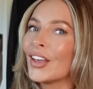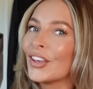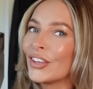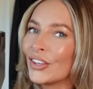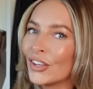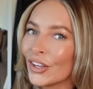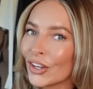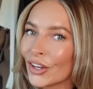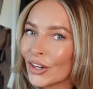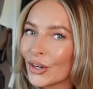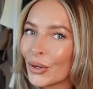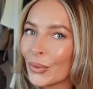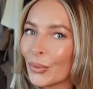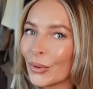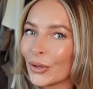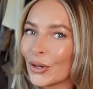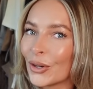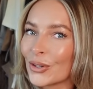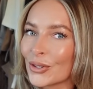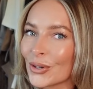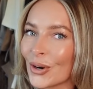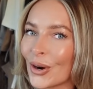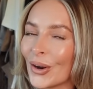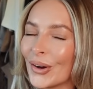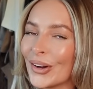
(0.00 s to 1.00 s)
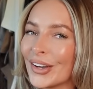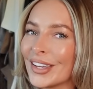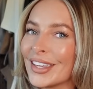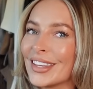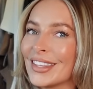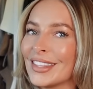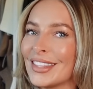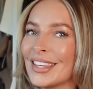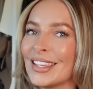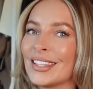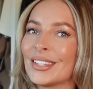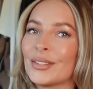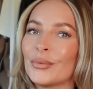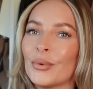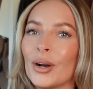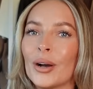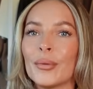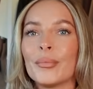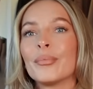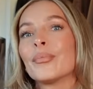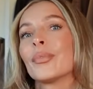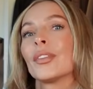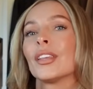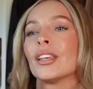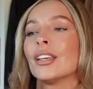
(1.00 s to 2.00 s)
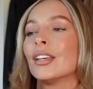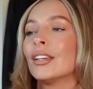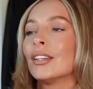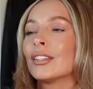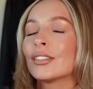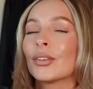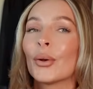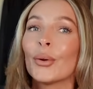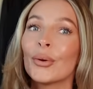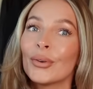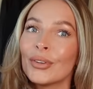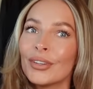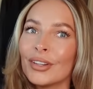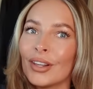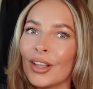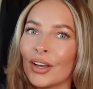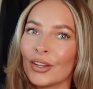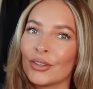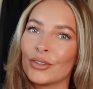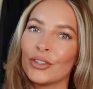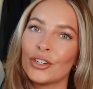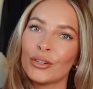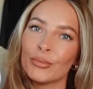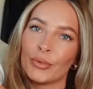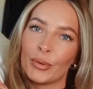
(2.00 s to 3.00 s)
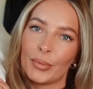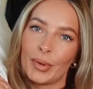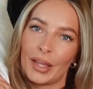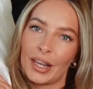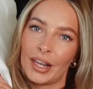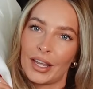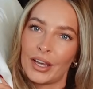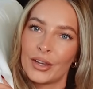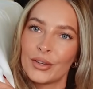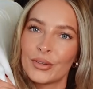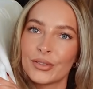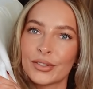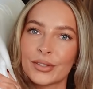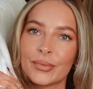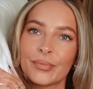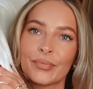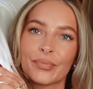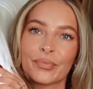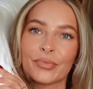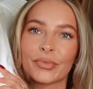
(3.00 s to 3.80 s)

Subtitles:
you're gonna wanna try this one. So unlike normal pillows,